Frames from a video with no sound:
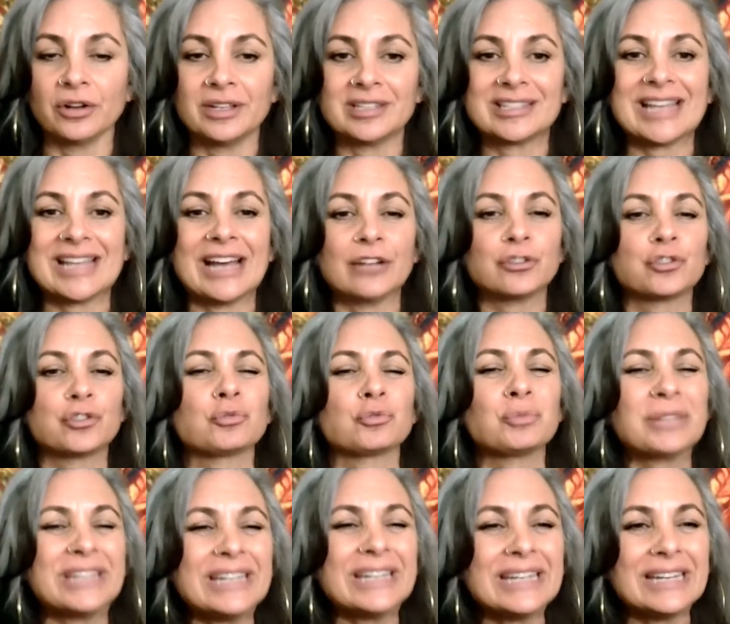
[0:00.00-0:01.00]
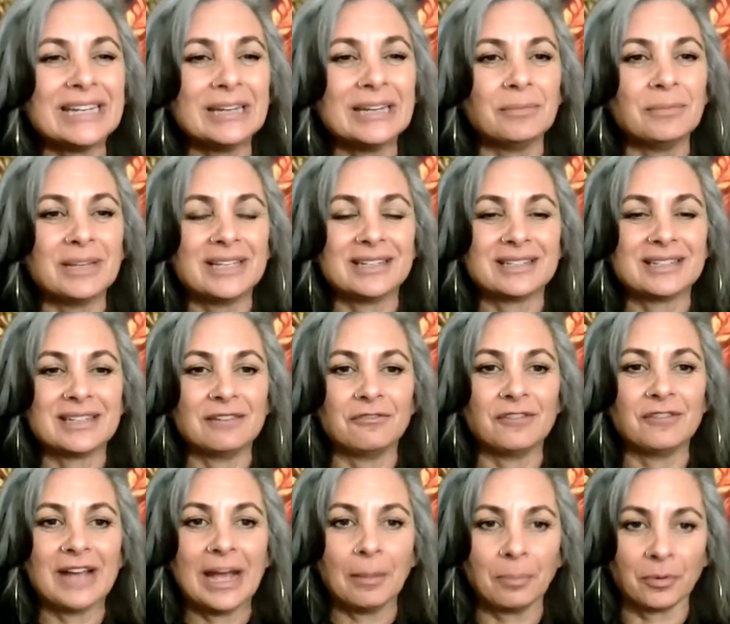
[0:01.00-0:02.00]
is that dream is
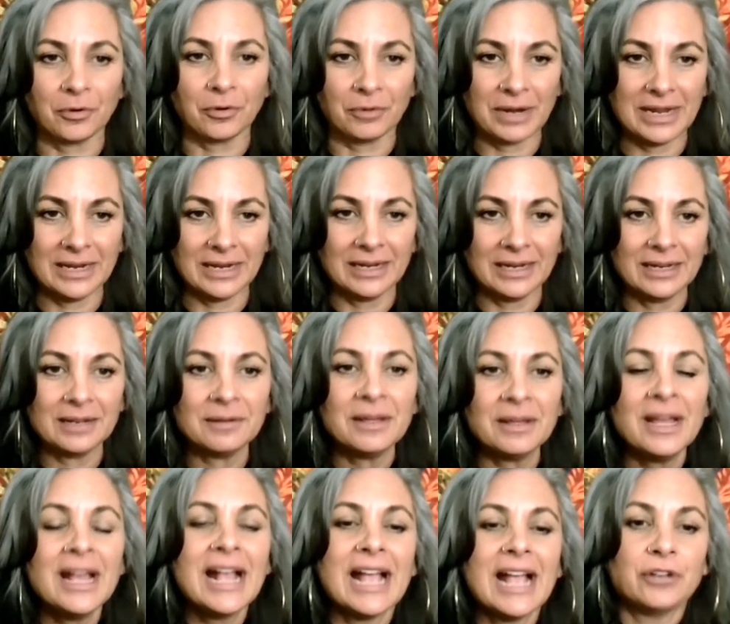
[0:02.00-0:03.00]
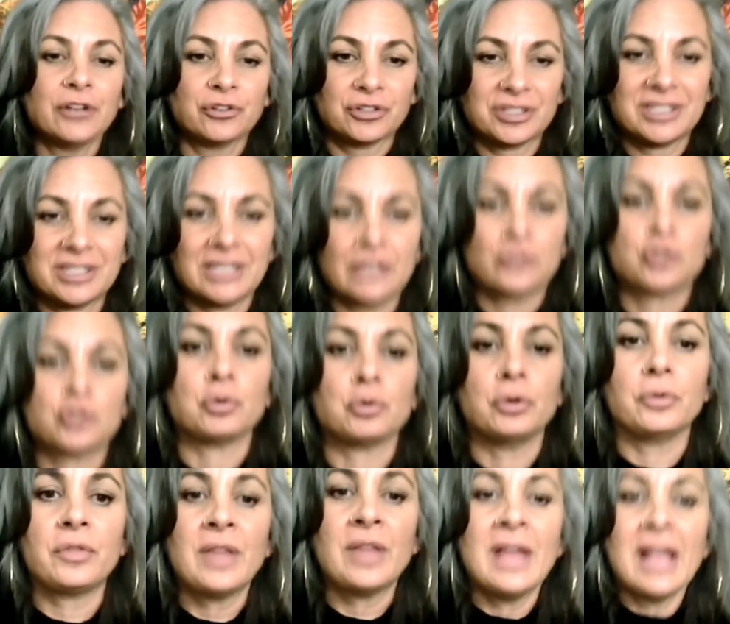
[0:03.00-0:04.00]
evaporating and you're seeing
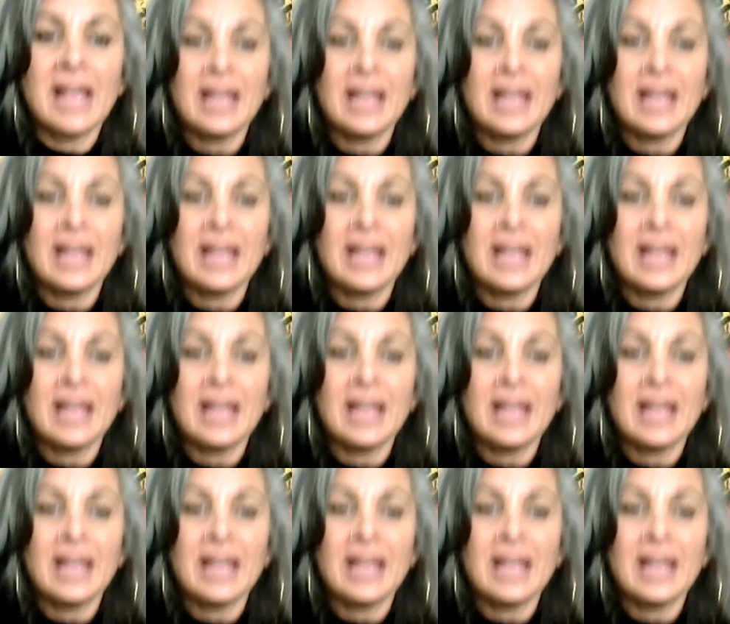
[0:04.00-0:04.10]
truth.